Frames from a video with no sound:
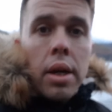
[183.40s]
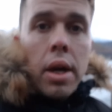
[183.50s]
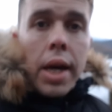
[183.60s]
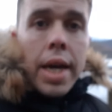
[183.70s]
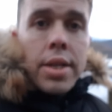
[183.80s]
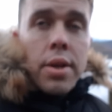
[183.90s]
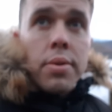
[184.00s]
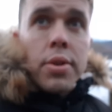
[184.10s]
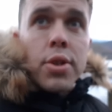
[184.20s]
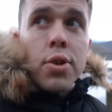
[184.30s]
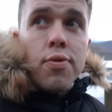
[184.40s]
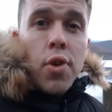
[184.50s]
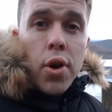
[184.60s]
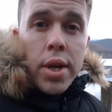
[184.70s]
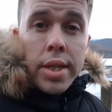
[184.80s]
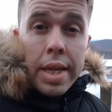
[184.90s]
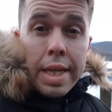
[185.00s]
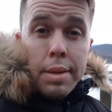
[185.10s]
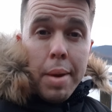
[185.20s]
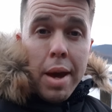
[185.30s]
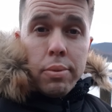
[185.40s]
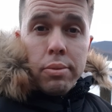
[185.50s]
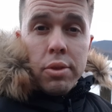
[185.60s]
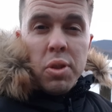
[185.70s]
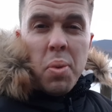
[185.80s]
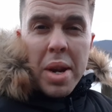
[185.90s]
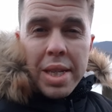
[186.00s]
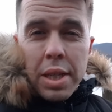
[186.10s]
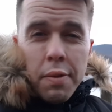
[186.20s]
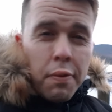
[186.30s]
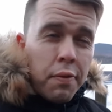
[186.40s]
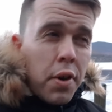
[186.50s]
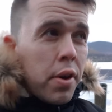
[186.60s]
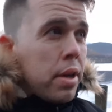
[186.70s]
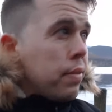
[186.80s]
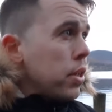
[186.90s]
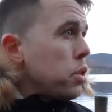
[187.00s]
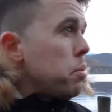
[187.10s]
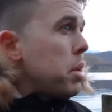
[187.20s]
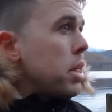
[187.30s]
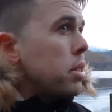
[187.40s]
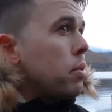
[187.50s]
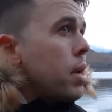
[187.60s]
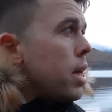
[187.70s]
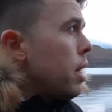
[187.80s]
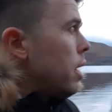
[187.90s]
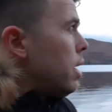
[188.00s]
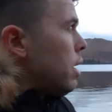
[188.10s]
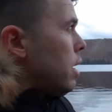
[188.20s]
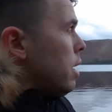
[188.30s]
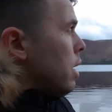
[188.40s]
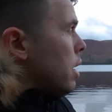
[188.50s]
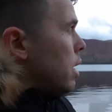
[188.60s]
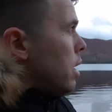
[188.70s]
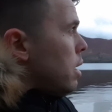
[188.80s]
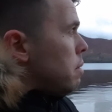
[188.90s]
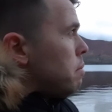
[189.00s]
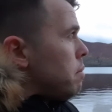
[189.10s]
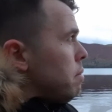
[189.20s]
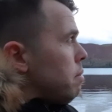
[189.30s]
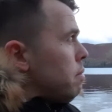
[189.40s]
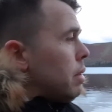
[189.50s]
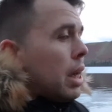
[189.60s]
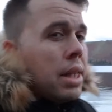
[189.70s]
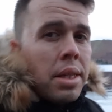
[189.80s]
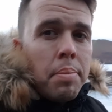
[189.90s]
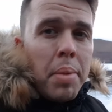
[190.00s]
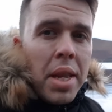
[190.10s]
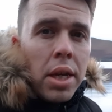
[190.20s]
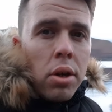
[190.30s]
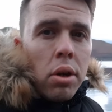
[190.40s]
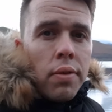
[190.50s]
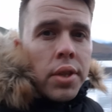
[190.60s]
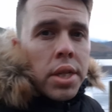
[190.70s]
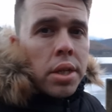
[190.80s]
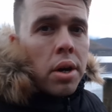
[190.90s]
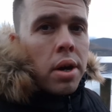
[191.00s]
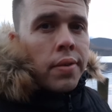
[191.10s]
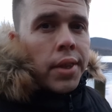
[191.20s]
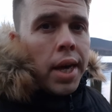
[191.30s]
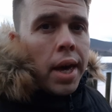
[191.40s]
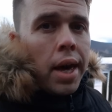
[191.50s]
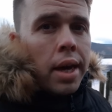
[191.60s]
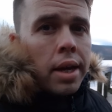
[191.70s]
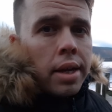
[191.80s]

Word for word: Okay, so sunrise is about 25-ish minutes away, and there's a bit of colour in the sky over there,